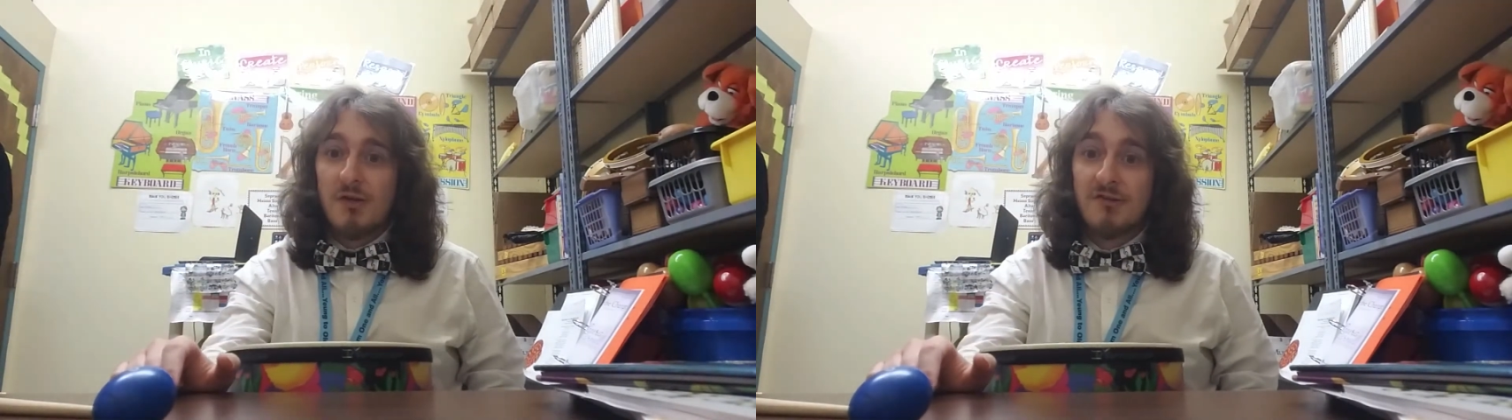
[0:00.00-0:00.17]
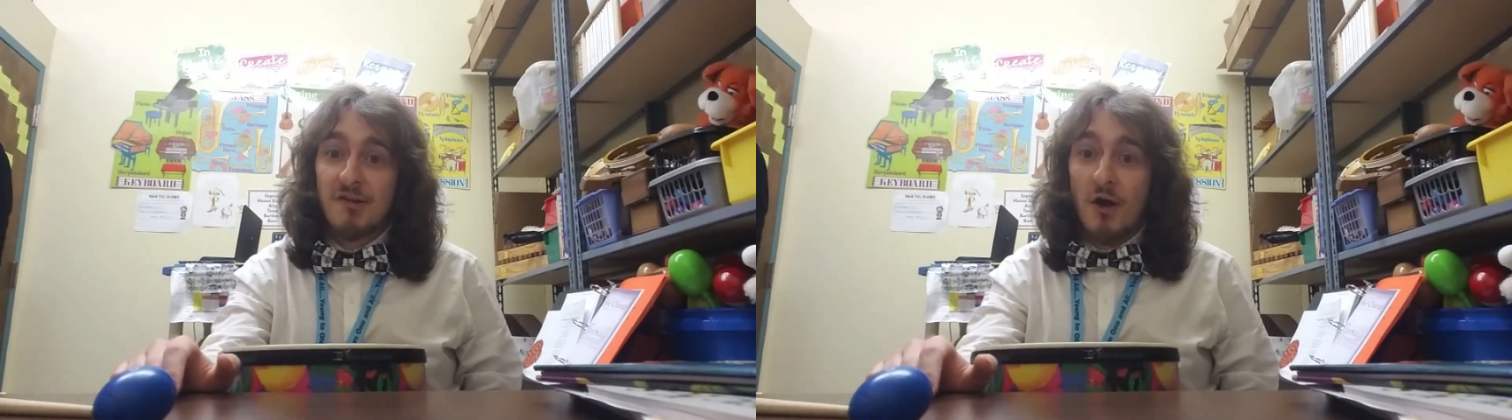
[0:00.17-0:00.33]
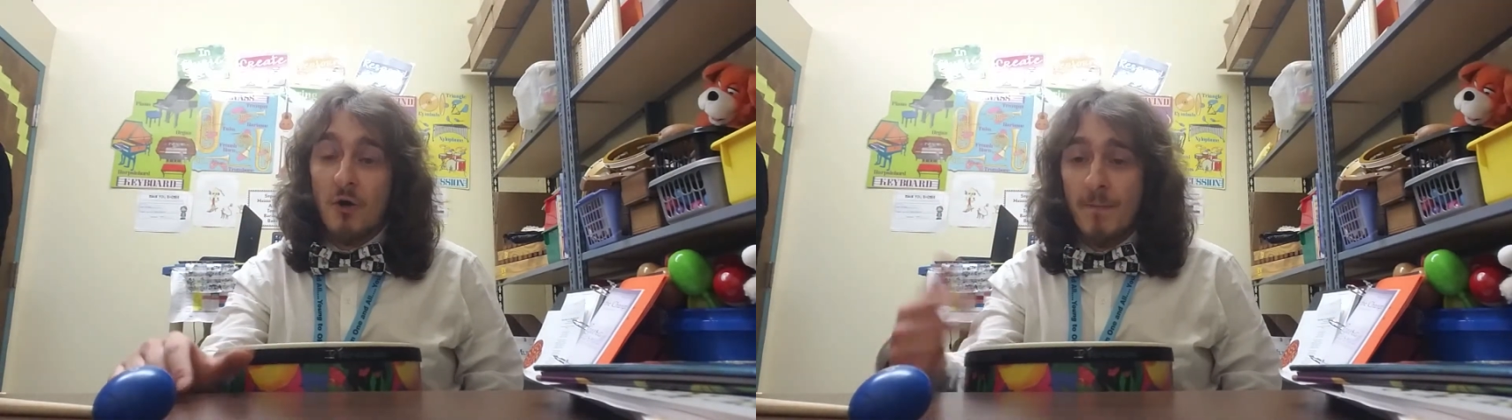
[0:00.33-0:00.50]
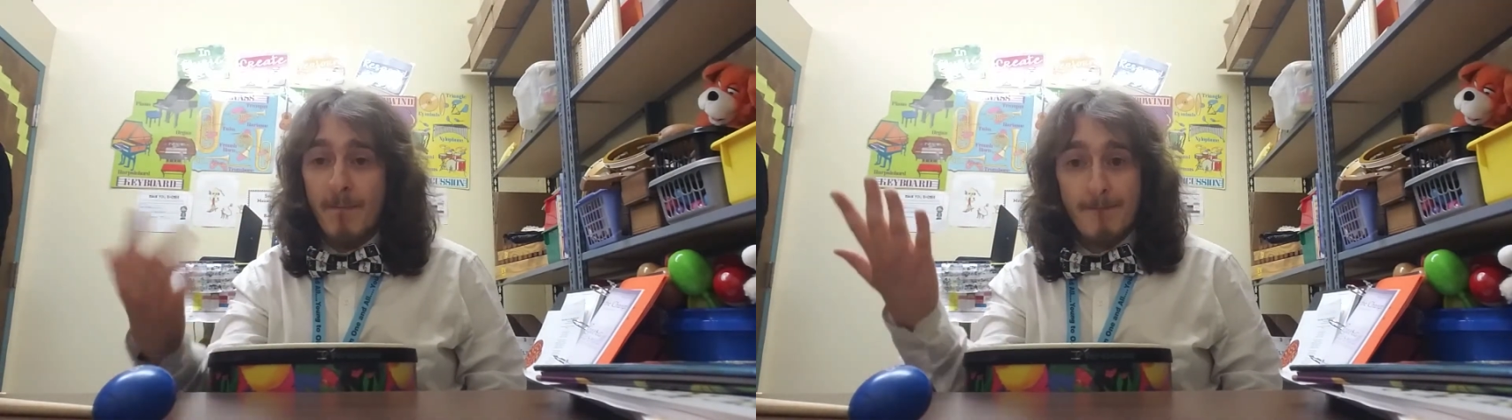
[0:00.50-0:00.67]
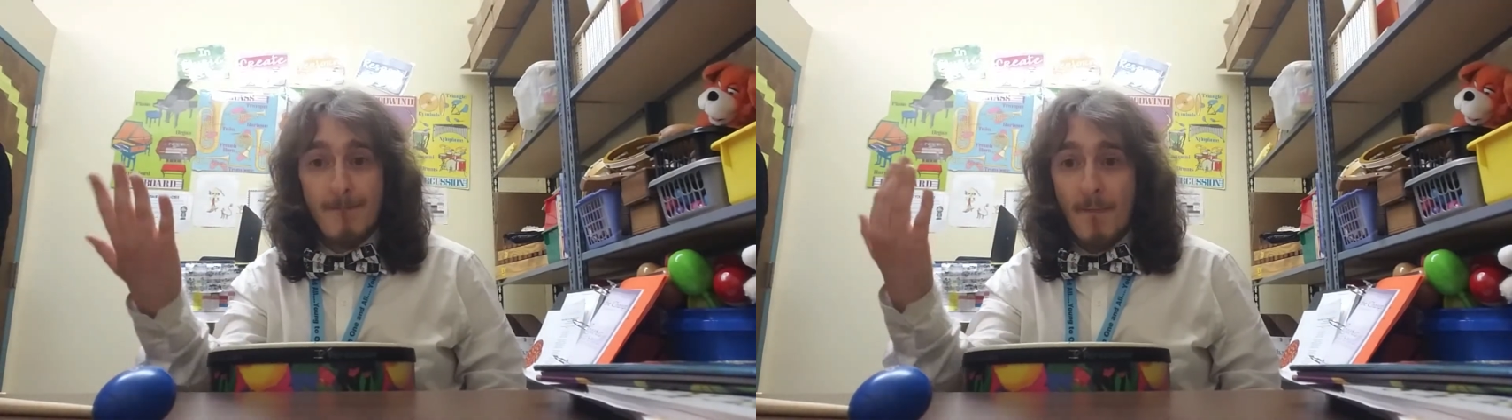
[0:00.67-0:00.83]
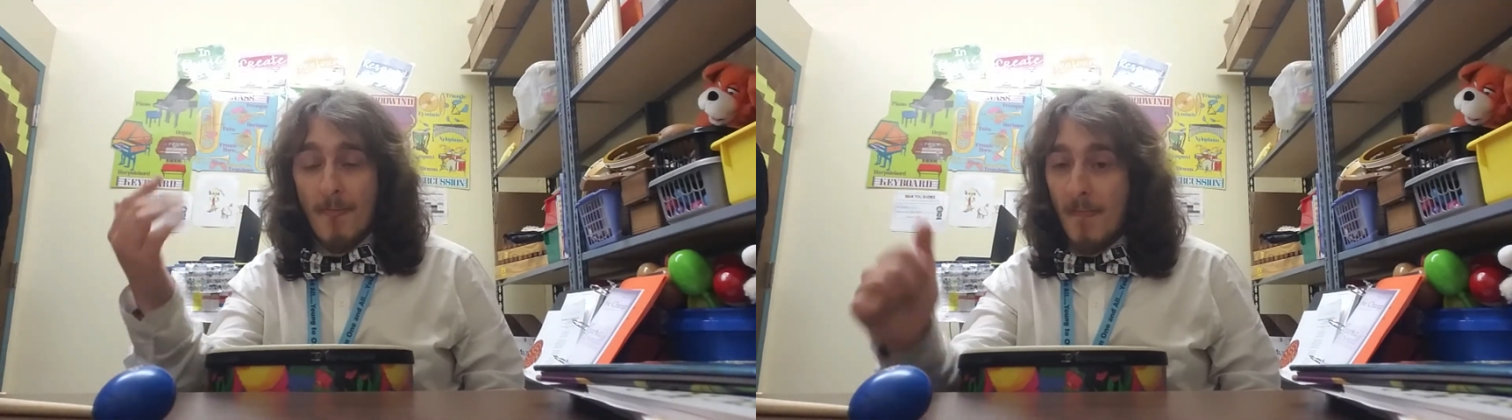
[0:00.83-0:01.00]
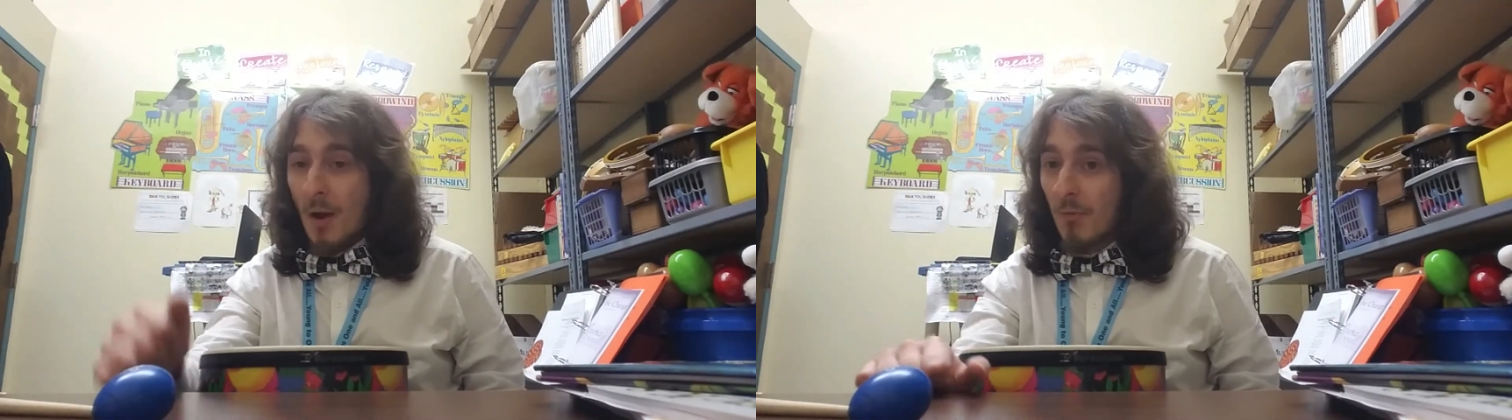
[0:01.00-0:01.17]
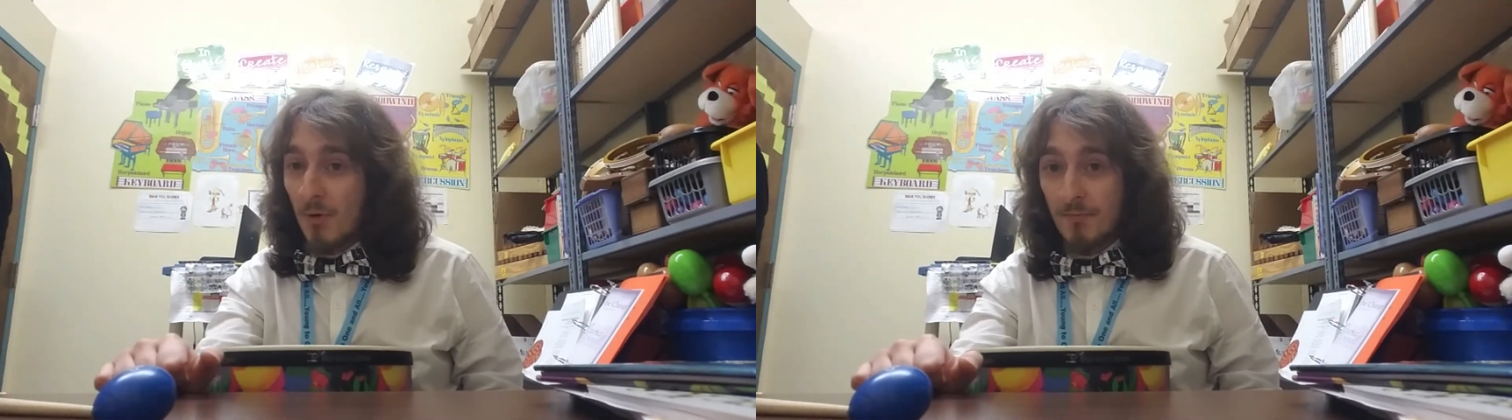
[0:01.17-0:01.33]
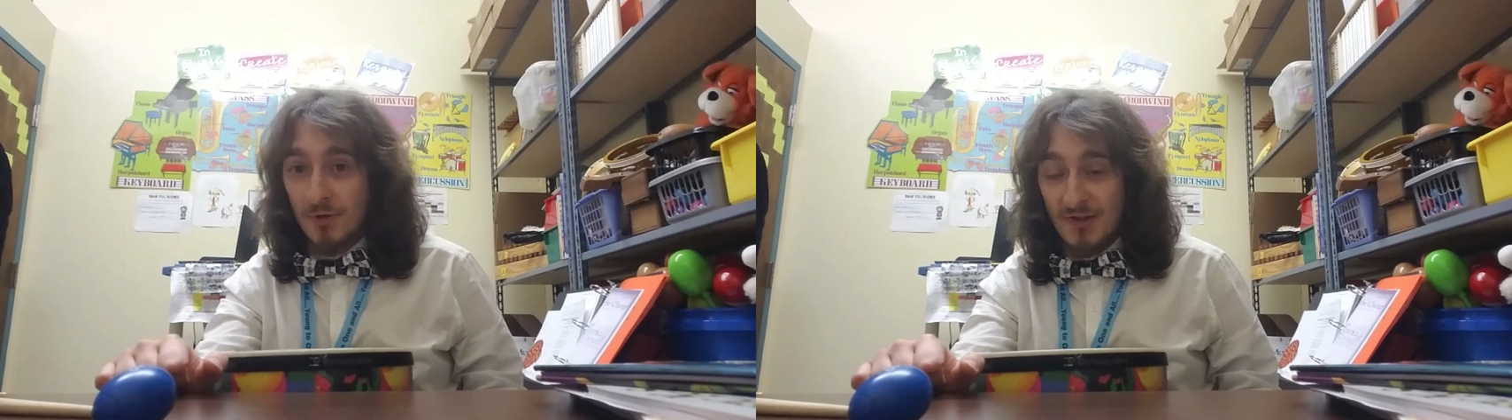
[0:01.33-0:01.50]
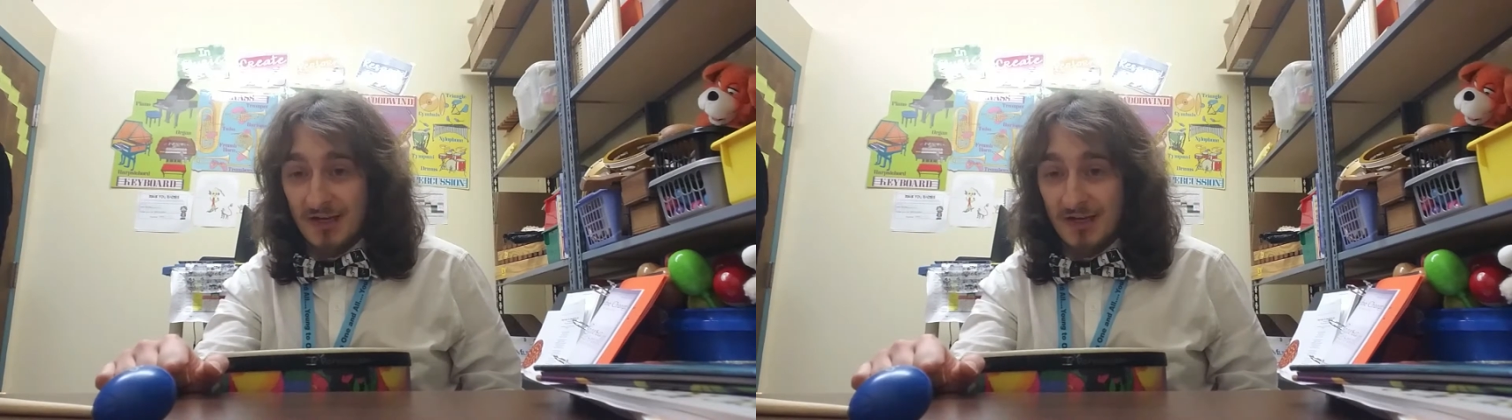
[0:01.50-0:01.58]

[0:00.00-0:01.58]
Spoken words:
So when we put